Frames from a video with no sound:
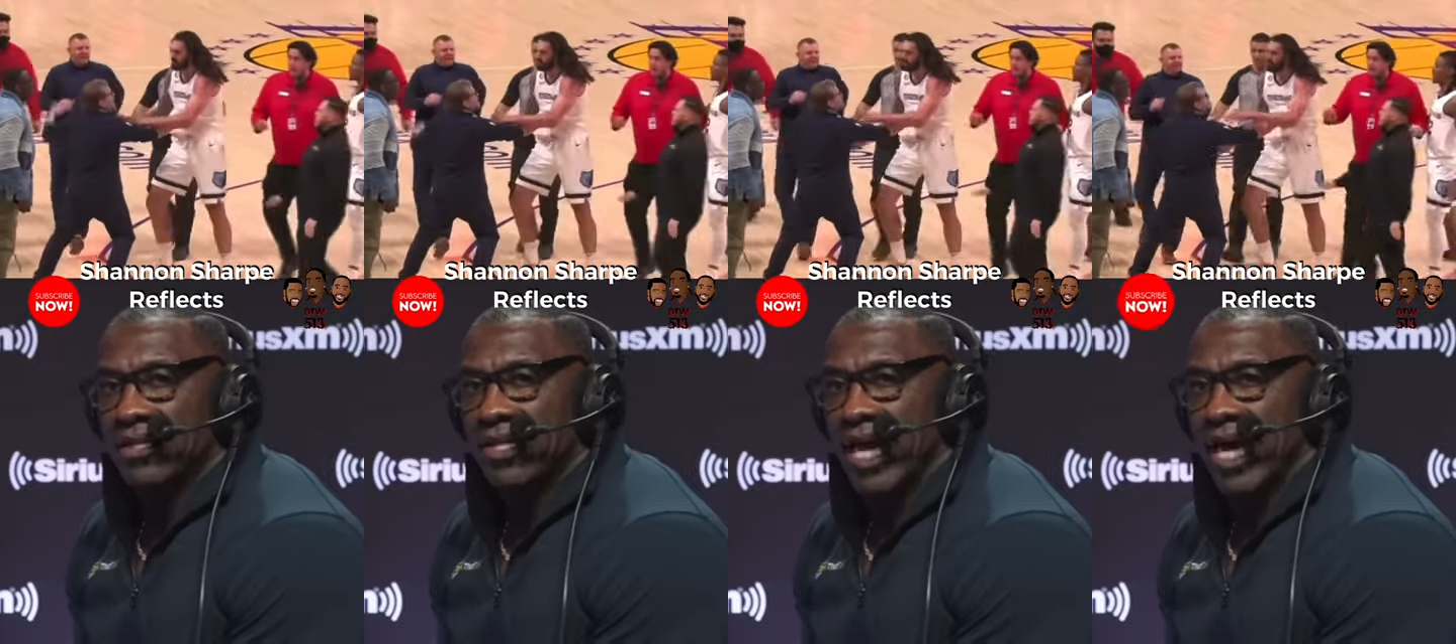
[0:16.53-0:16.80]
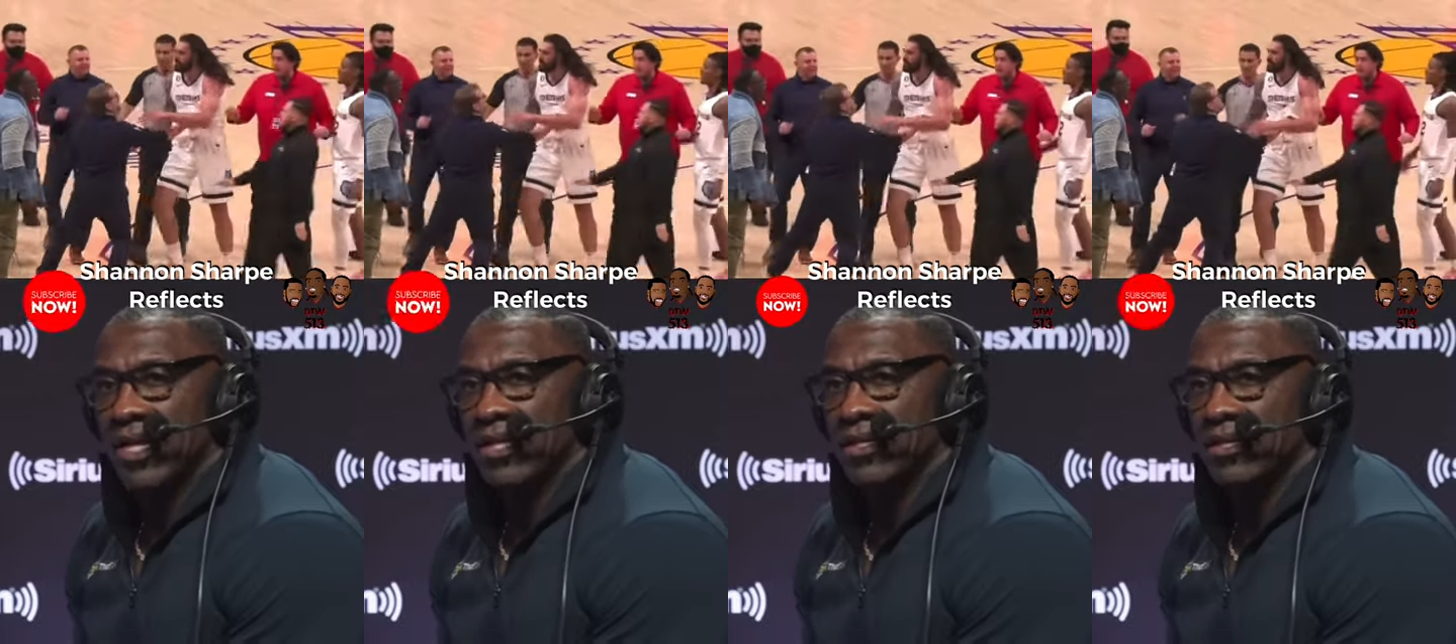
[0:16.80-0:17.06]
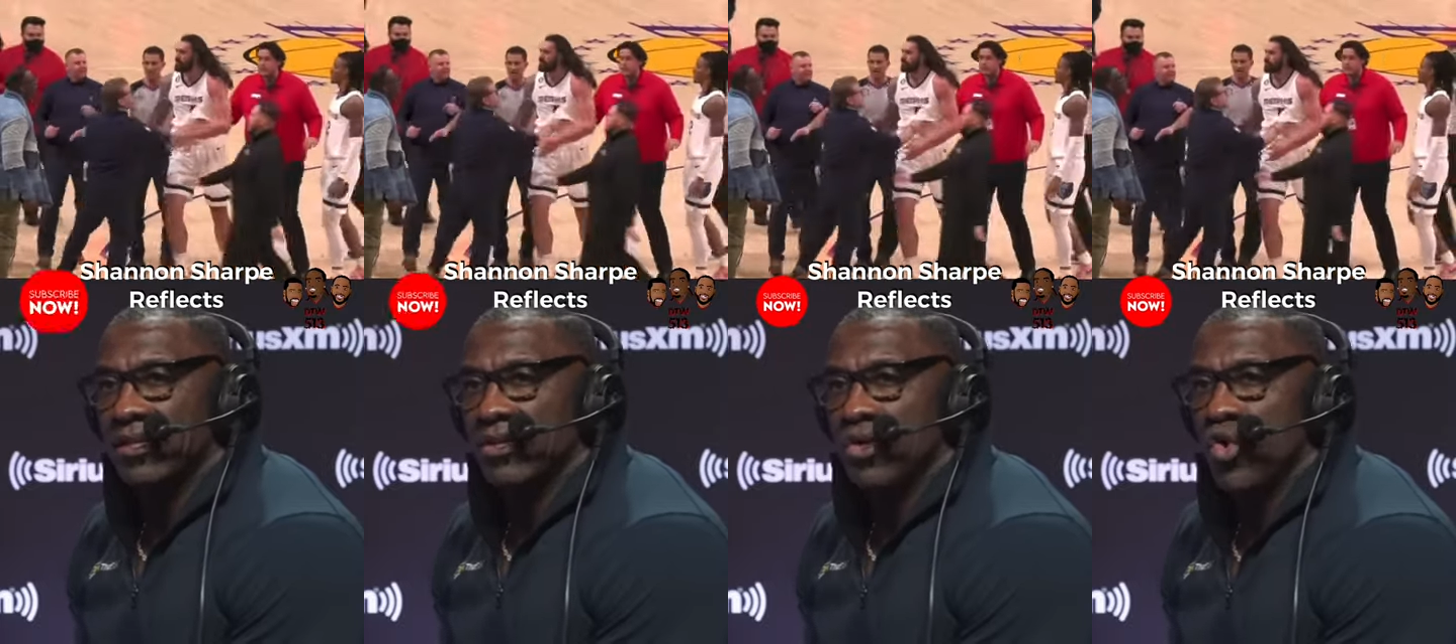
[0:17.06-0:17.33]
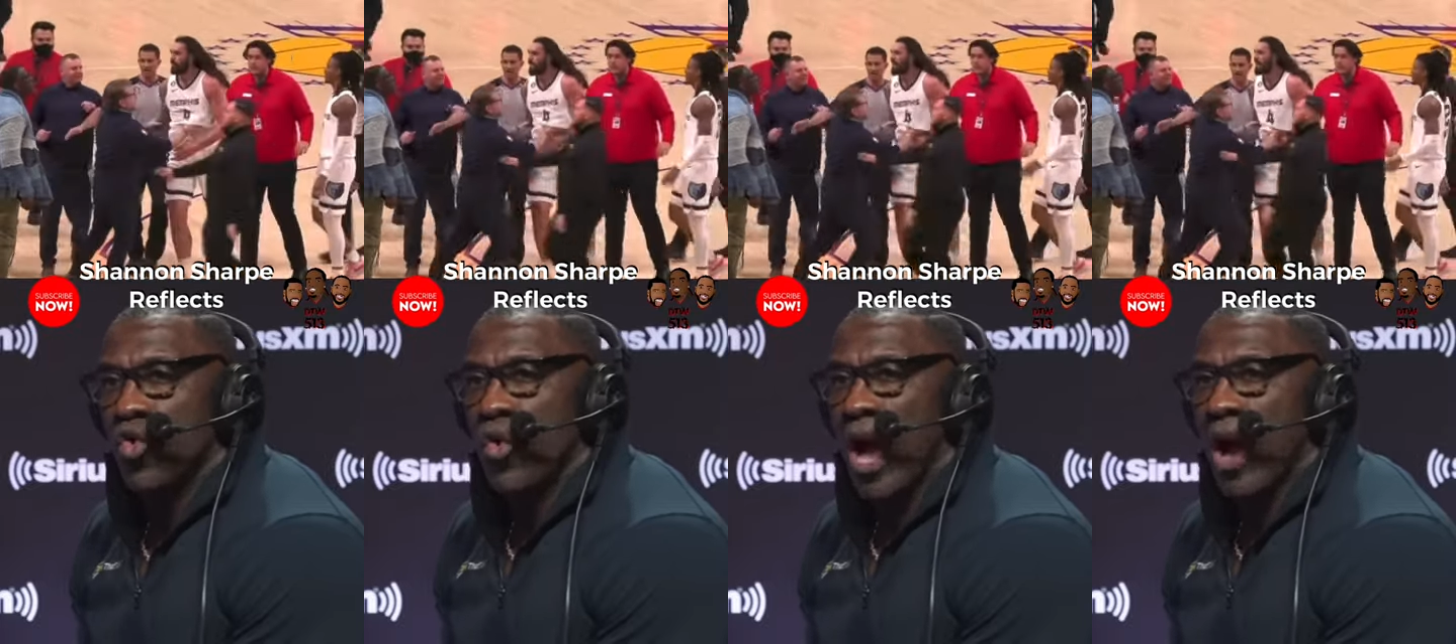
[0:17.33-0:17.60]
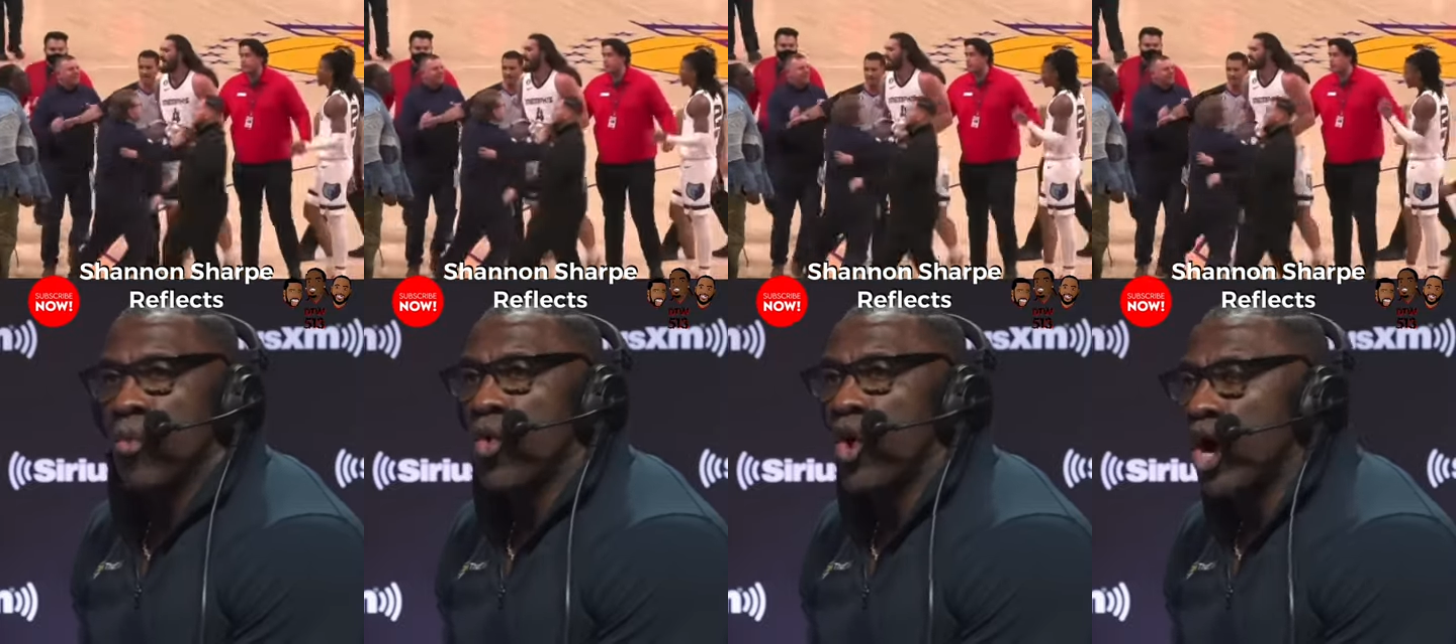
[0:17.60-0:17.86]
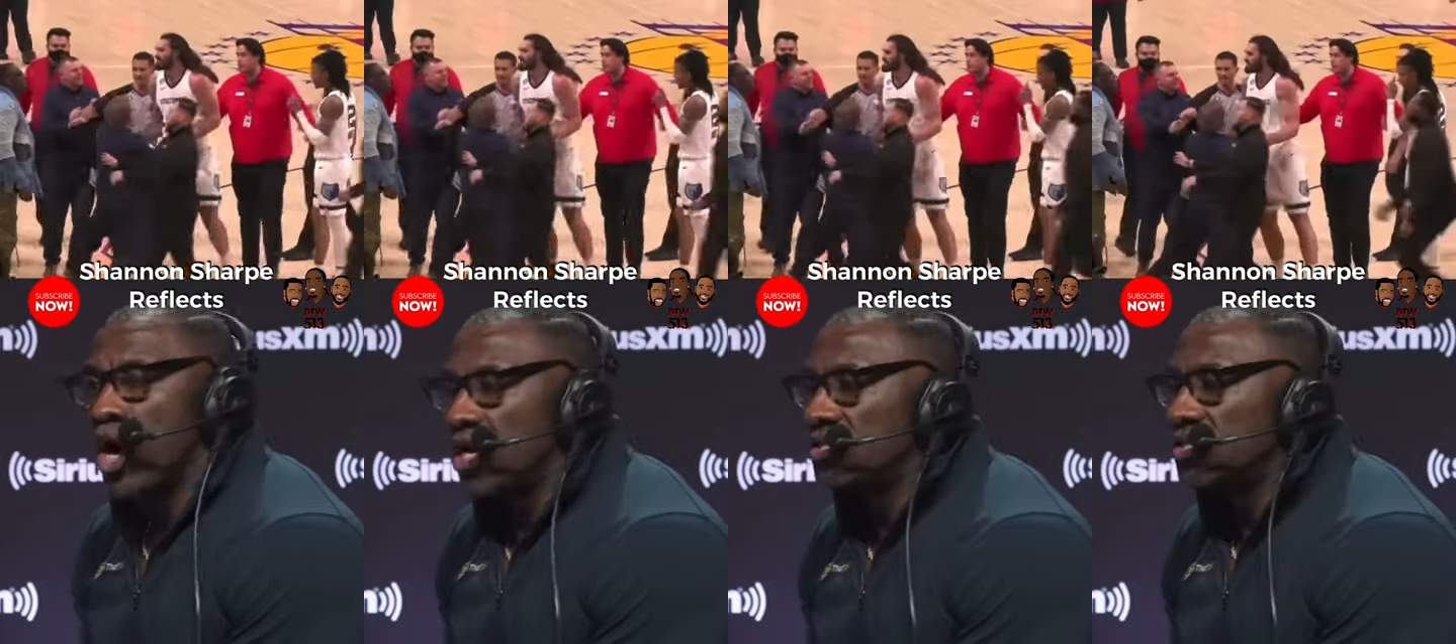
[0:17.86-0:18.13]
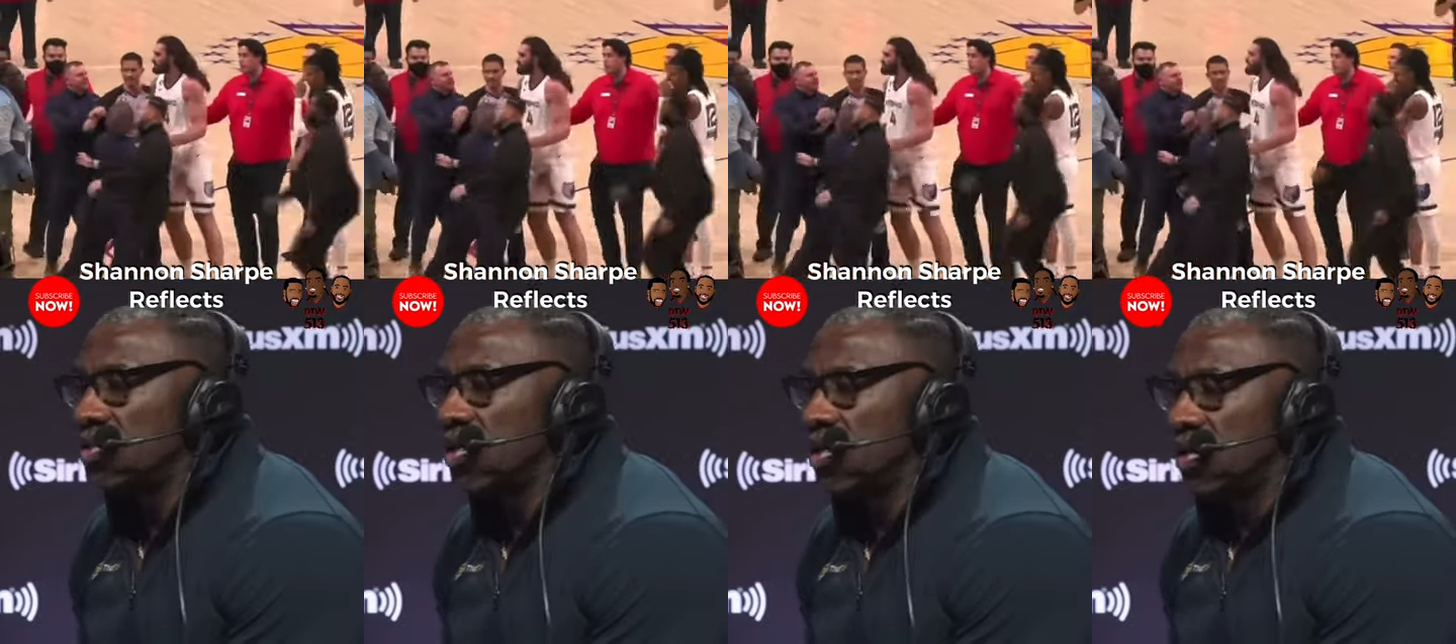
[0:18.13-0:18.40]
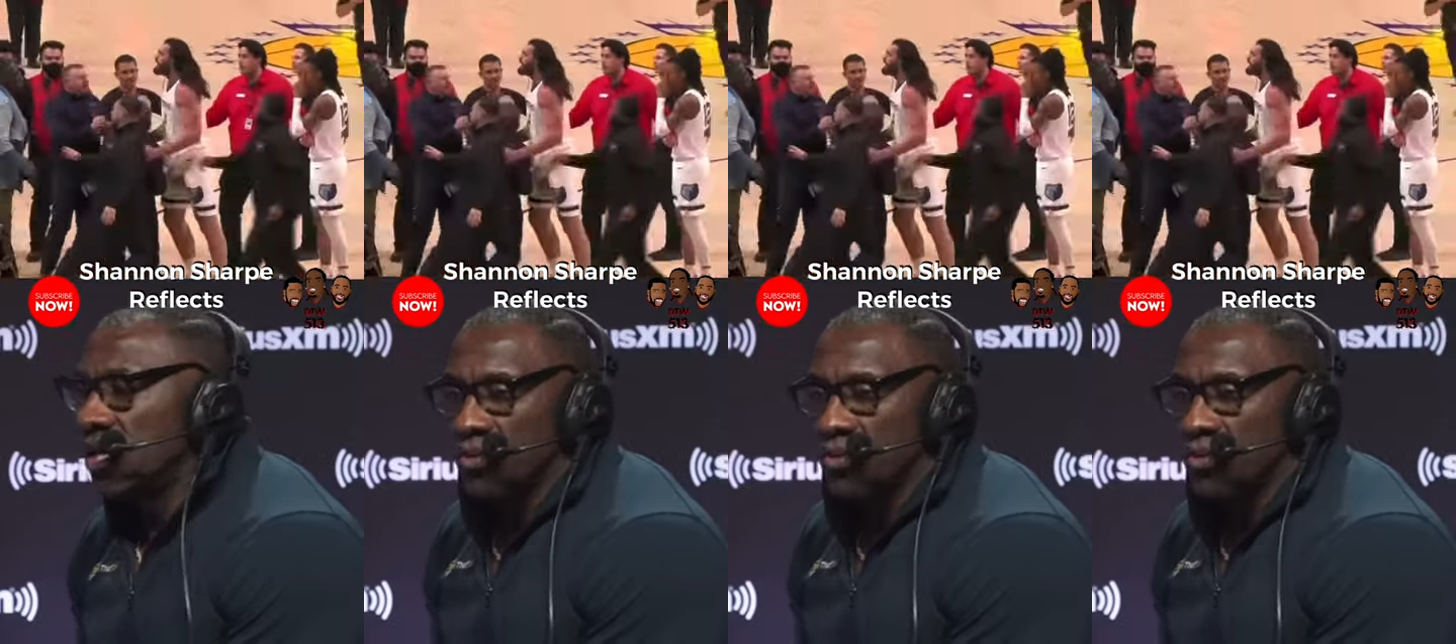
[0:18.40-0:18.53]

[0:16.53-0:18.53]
that who I was.